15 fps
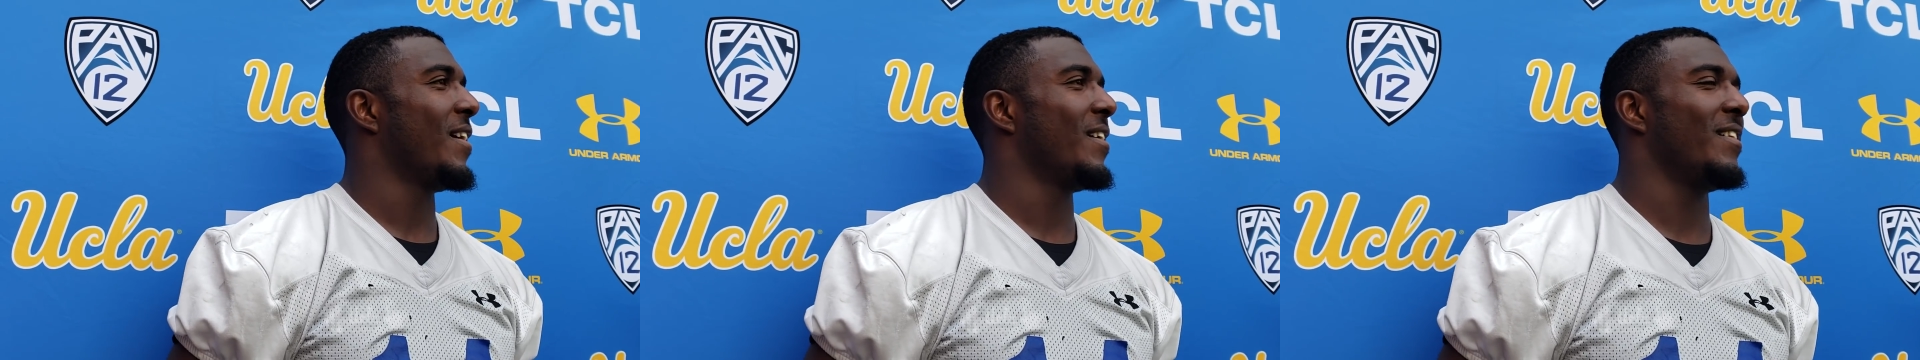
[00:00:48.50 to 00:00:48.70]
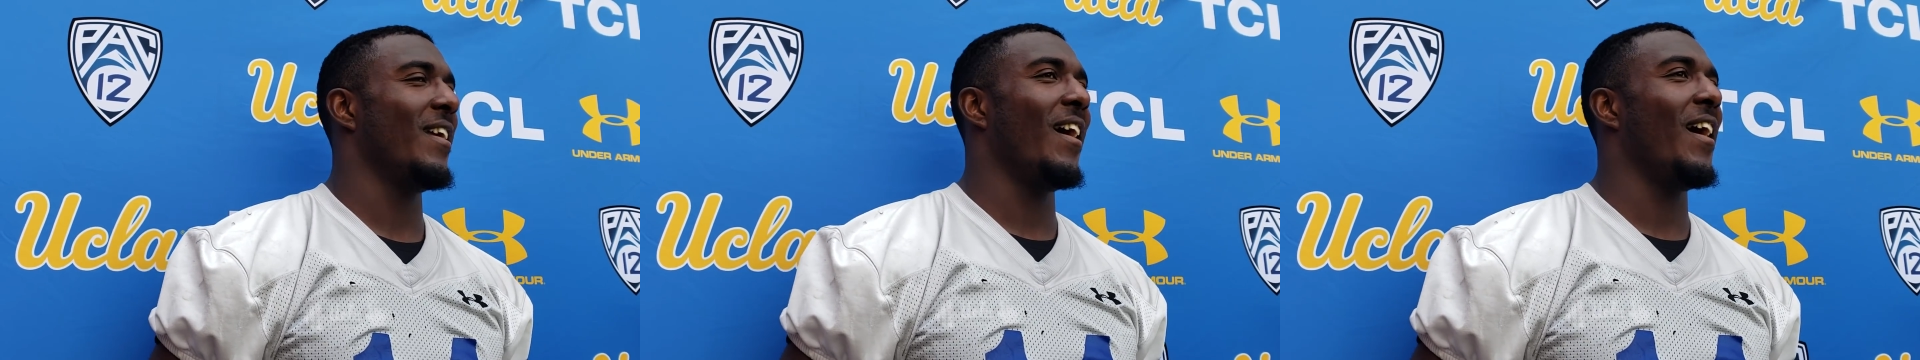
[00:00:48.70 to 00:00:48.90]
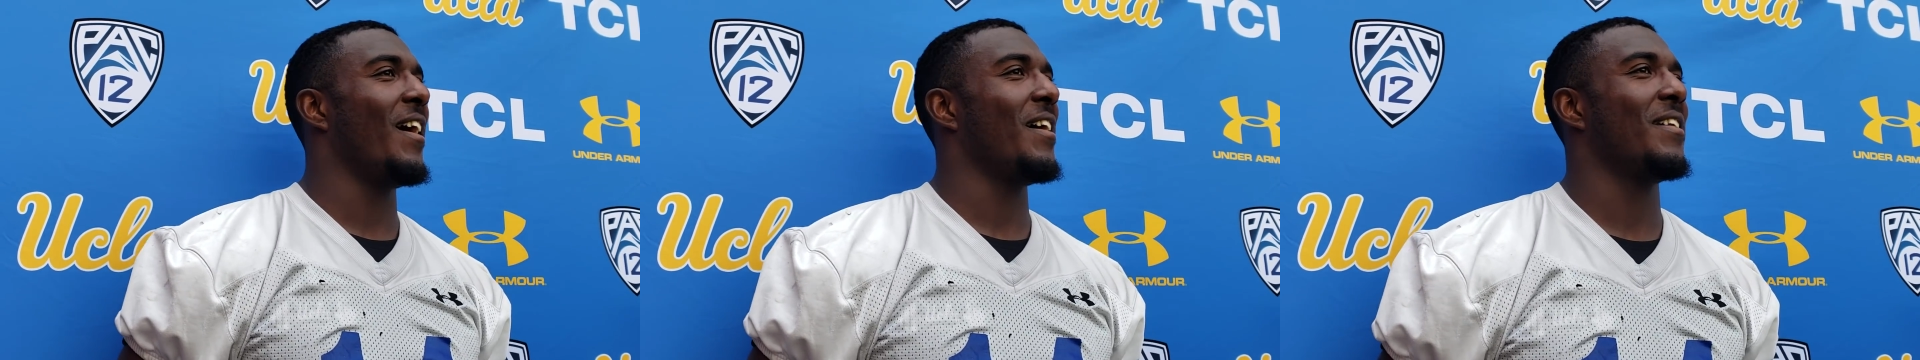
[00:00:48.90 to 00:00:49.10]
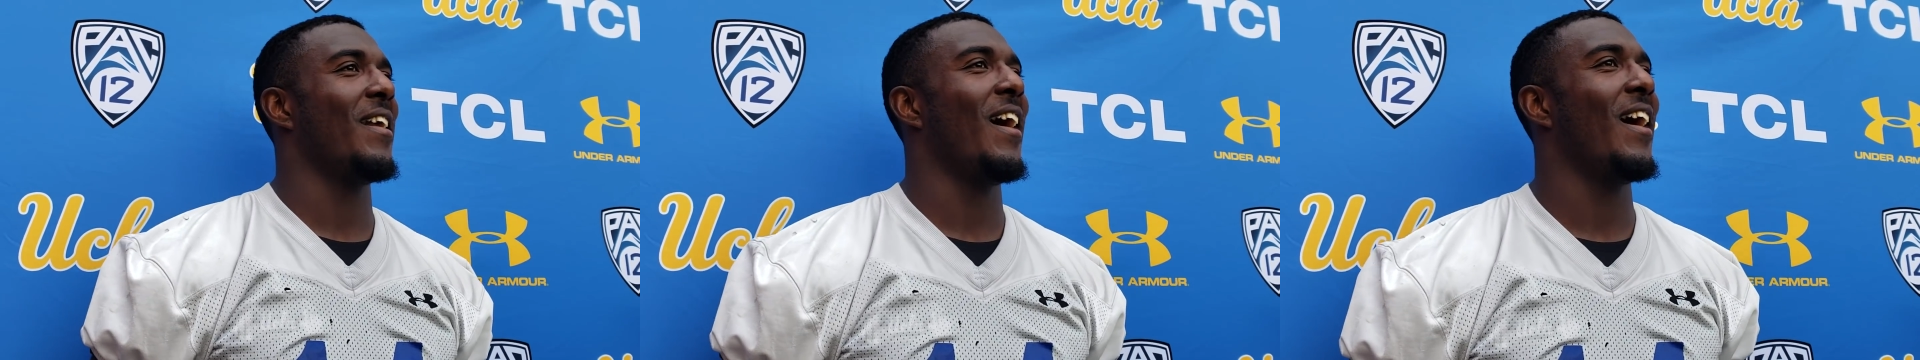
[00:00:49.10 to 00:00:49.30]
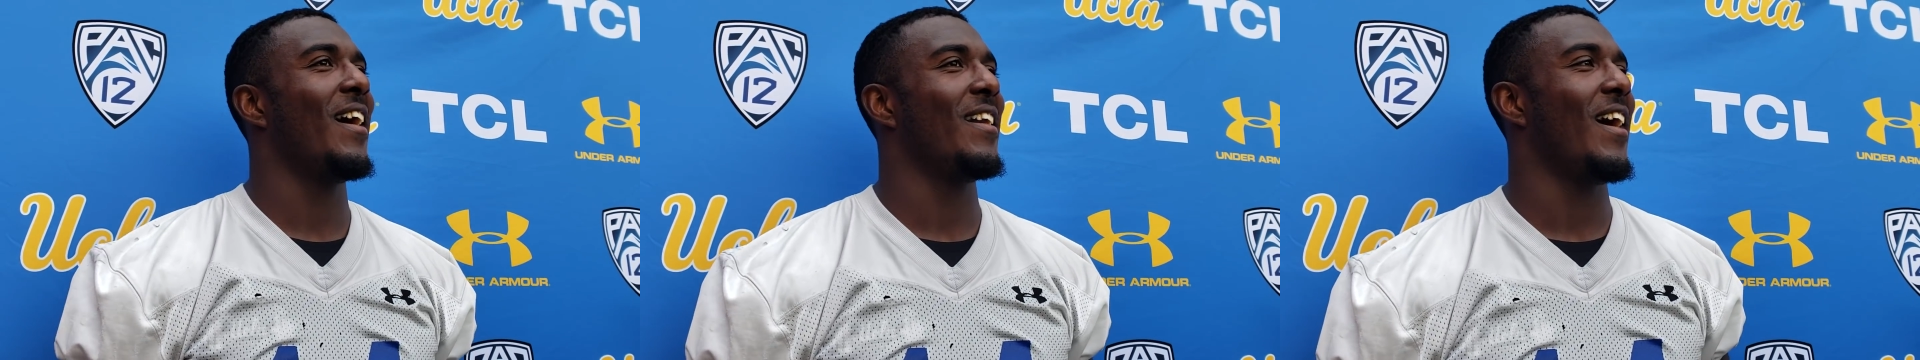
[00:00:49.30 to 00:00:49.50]
Nah,
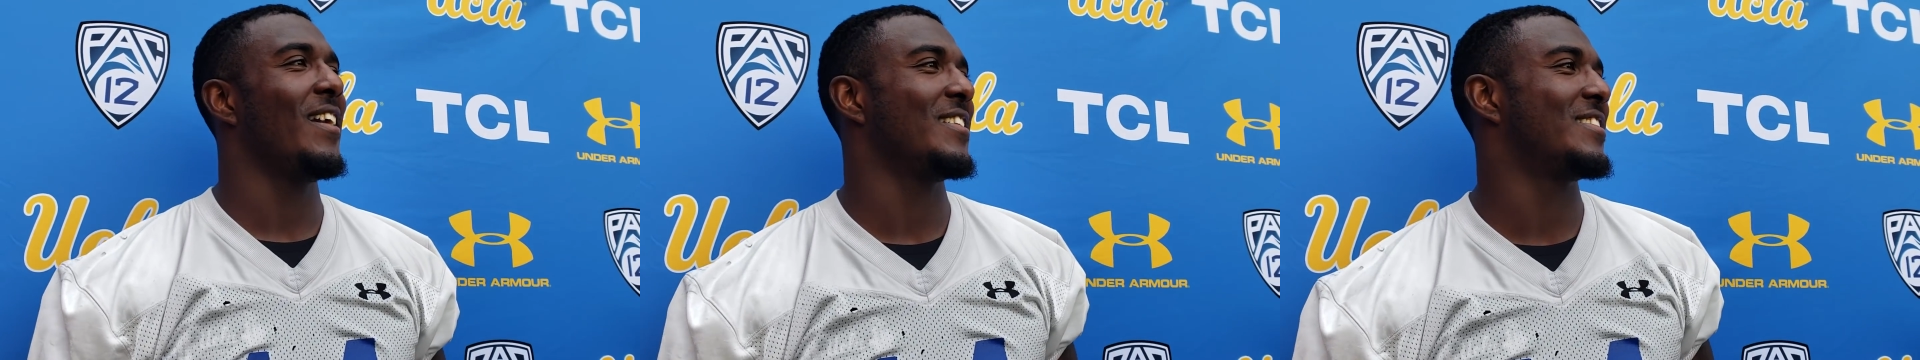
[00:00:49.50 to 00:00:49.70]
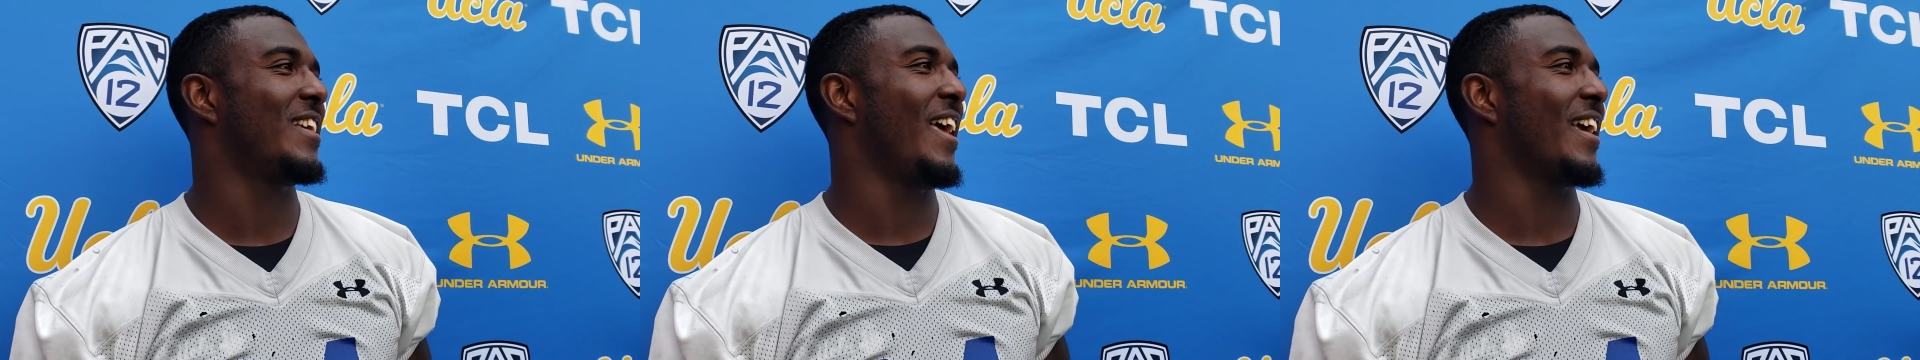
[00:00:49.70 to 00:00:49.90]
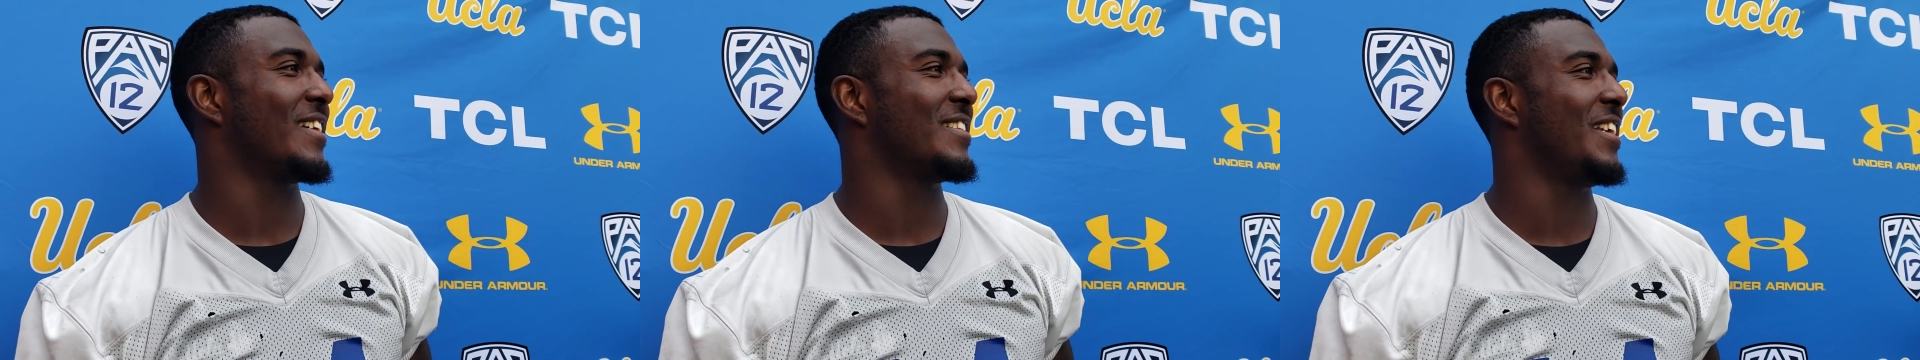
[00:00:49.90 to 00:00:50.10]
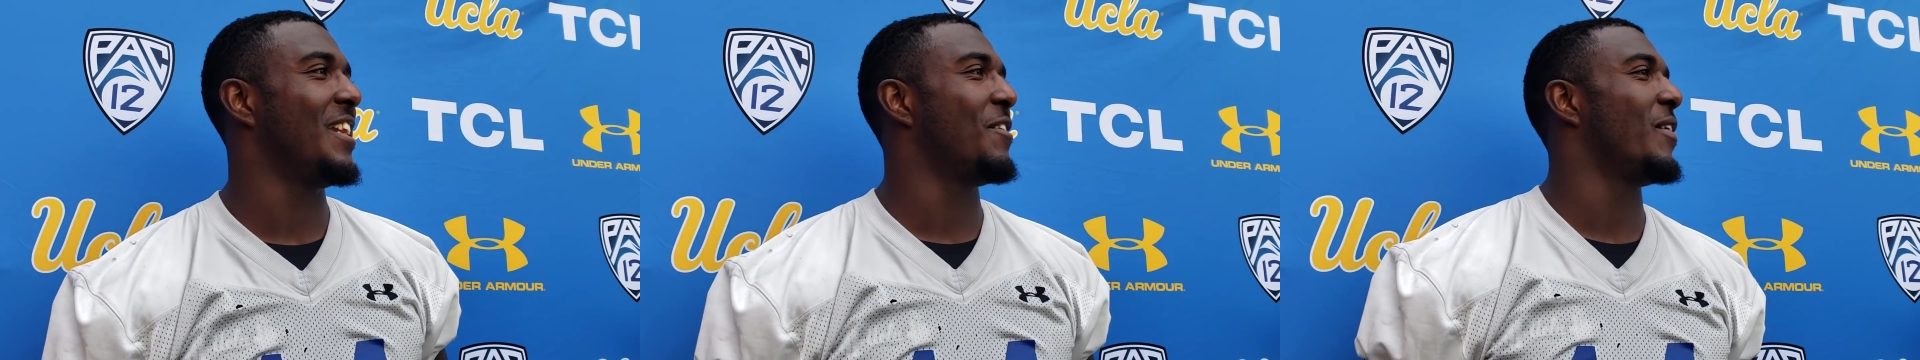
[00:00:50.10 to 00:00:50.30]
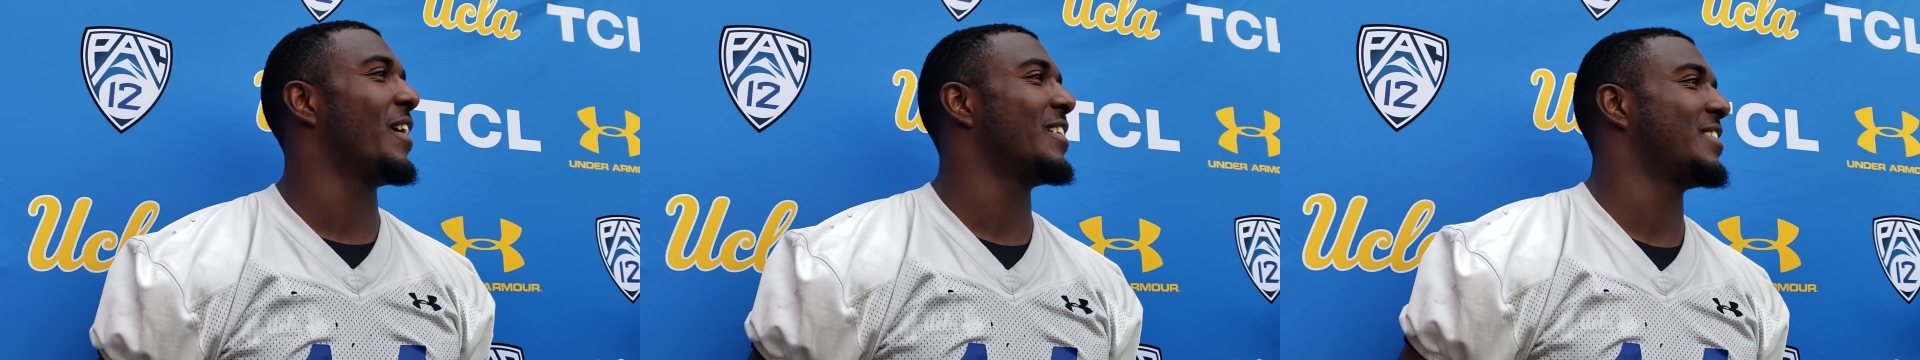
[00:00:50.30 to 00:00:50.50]
not just yet, because he
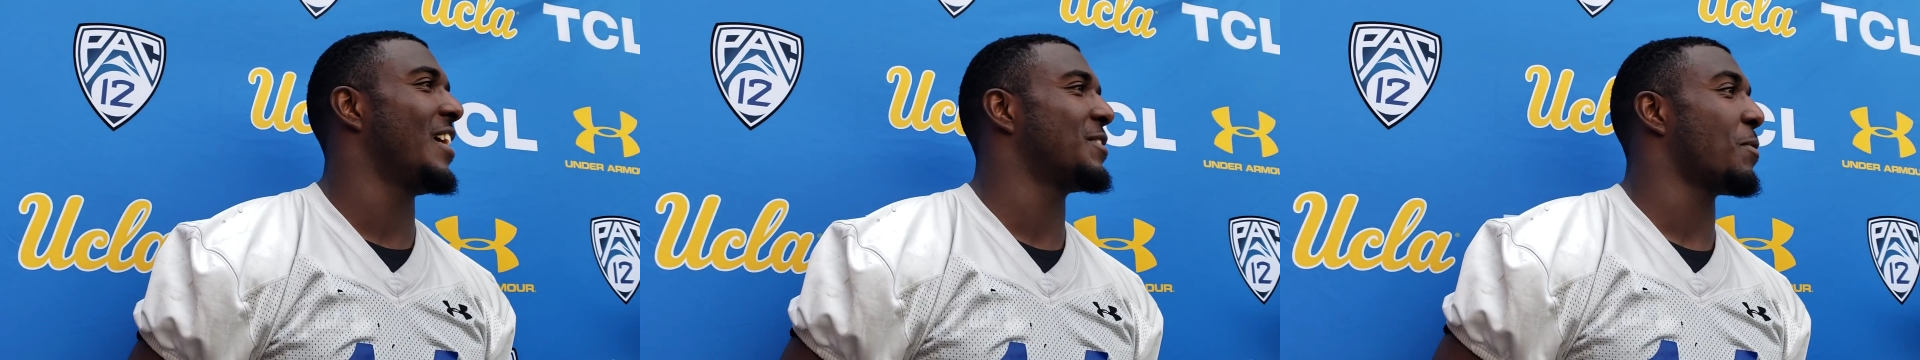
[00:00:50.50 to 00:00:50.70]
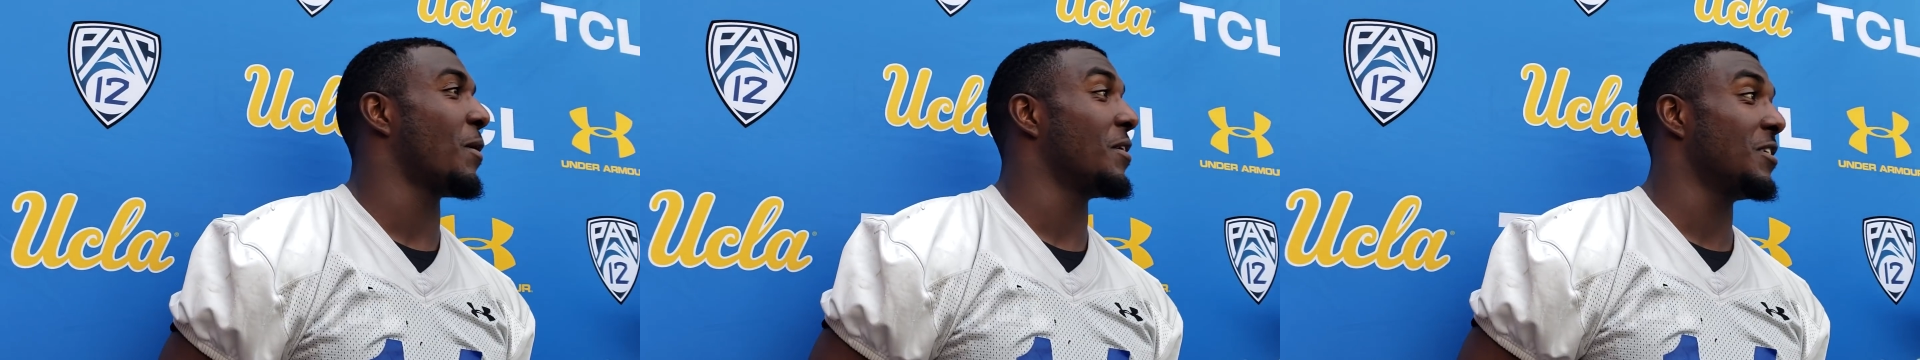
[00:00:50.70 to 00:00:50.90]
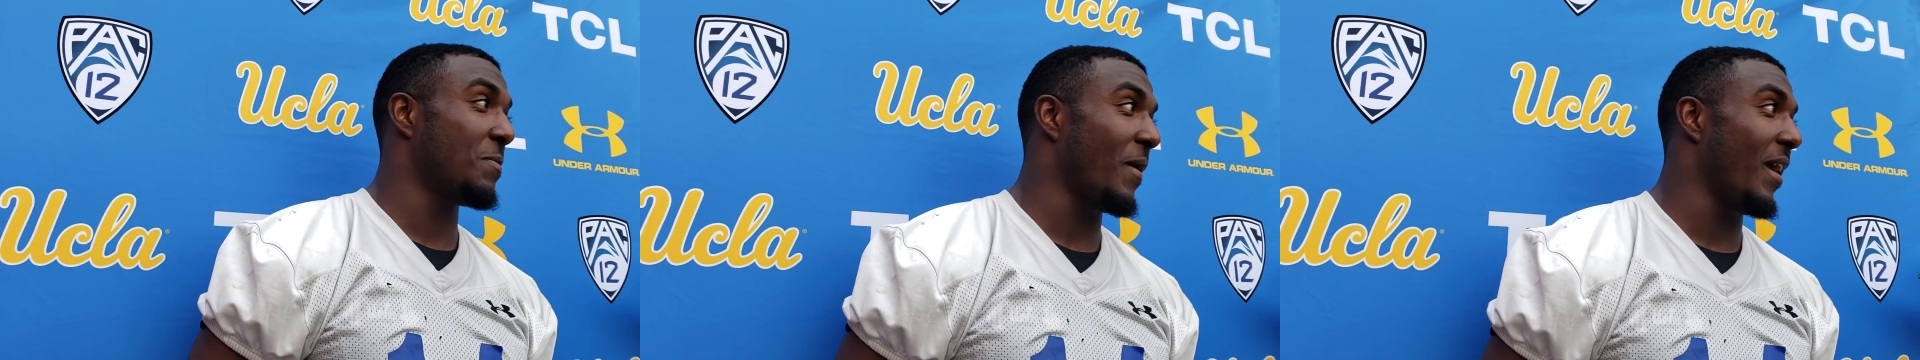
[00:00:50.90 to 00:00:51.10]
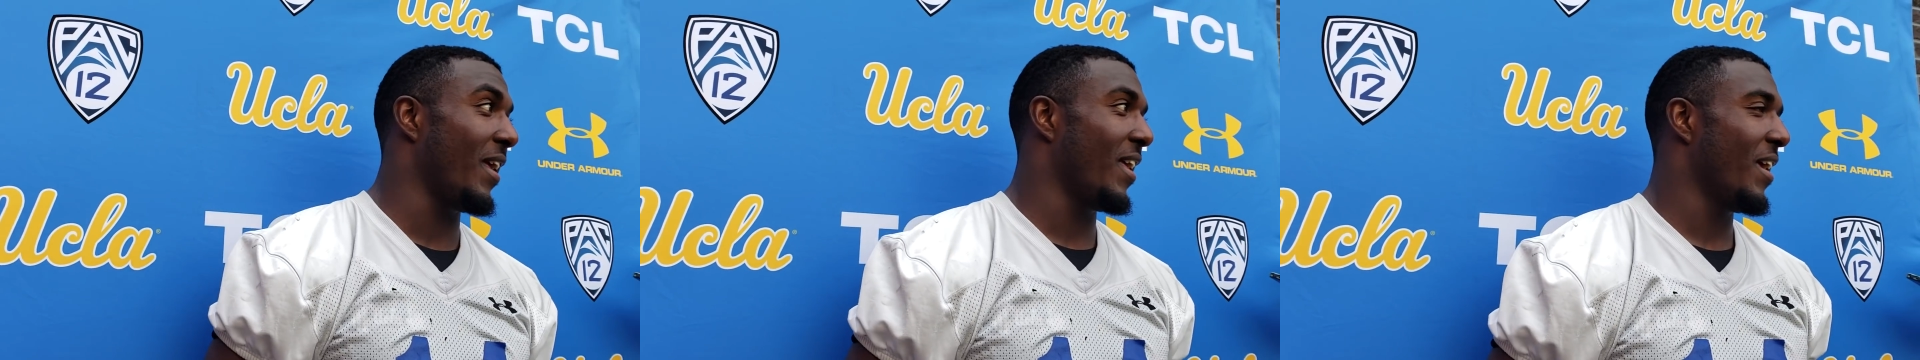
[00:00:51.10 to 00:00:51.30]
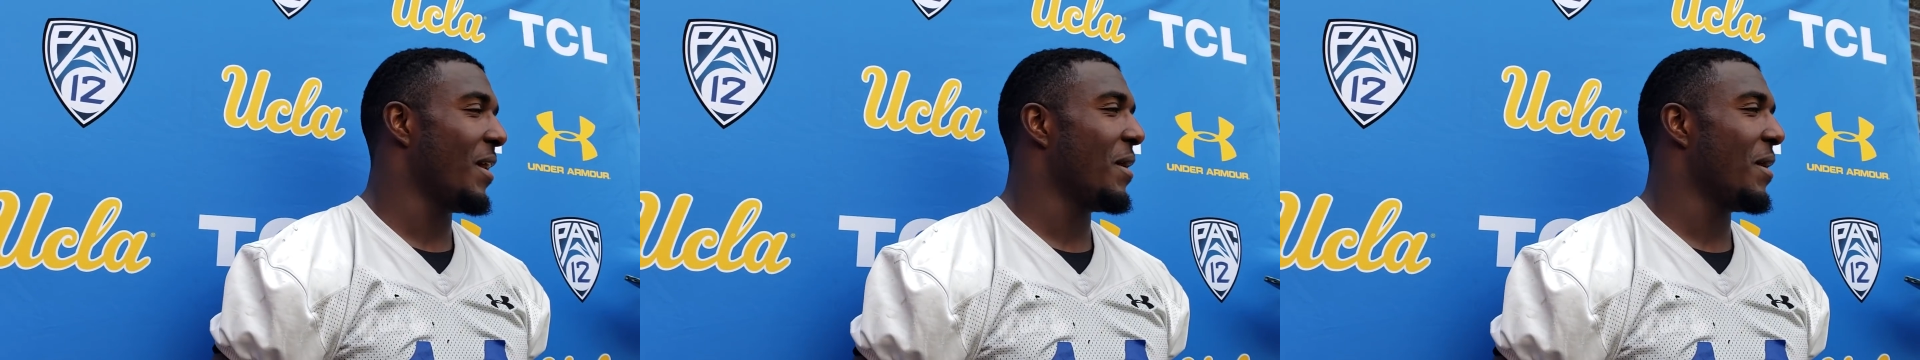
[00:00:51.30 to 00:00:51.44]
didn't really get a chance to participate.